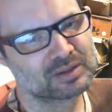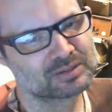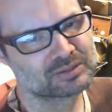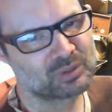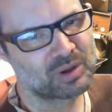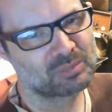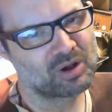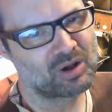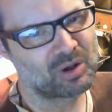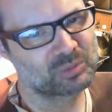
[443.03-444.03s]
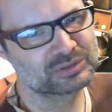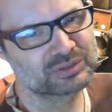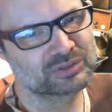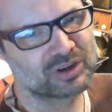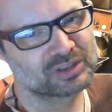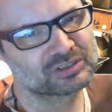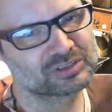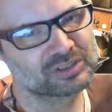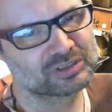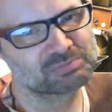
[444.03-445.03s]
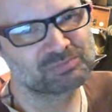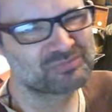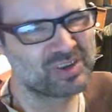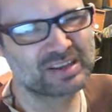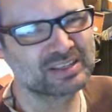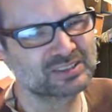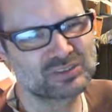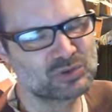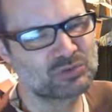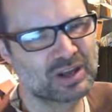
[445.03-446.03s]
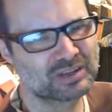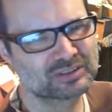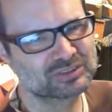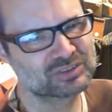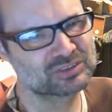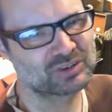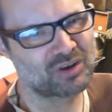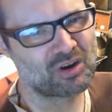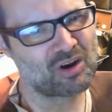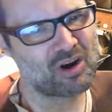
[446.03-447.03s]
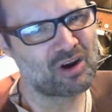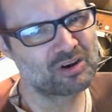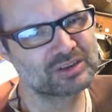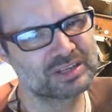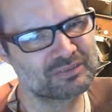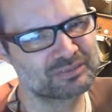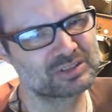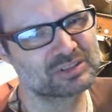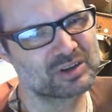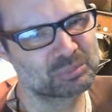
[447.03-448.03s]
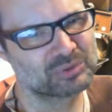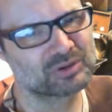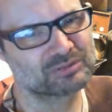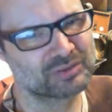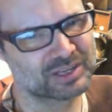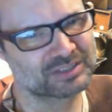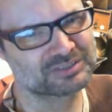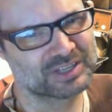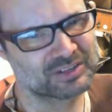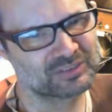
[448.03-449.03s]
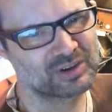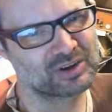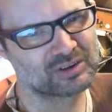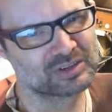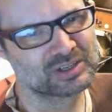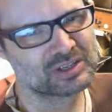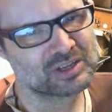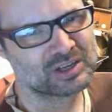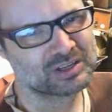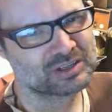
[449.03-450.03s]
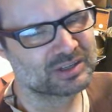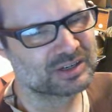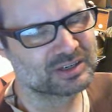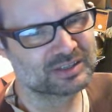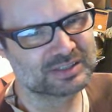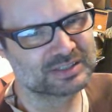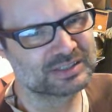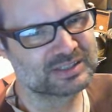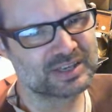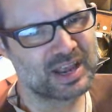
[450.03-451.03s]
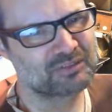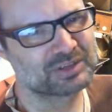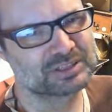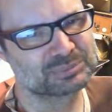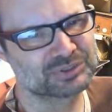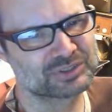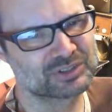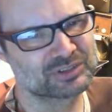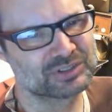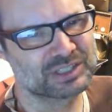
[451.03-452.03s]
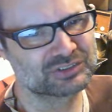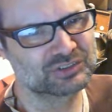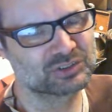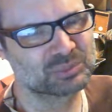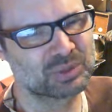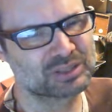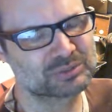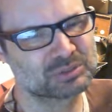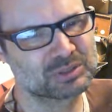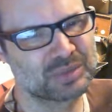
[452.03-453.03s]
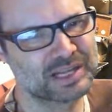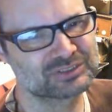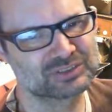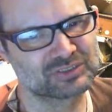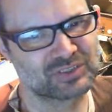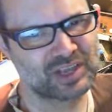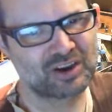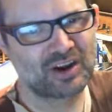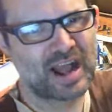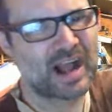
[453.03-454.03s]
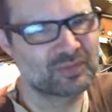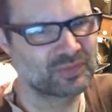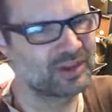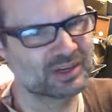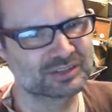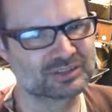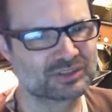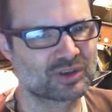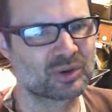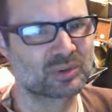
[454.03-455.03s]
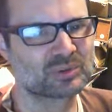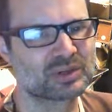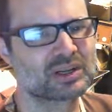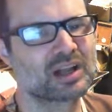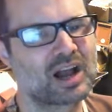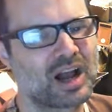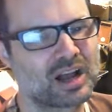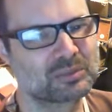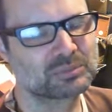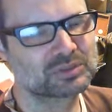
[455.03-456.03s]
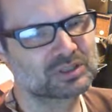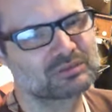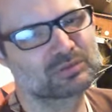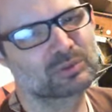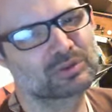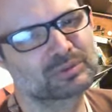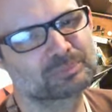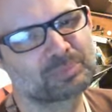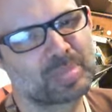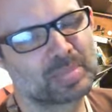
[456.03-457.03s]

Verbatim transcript: So I'm always drawn to finding new records because there are an infinite number of records out there uh, in every obscure niche you can possibly imagine. They are out there, so I'm looking for them.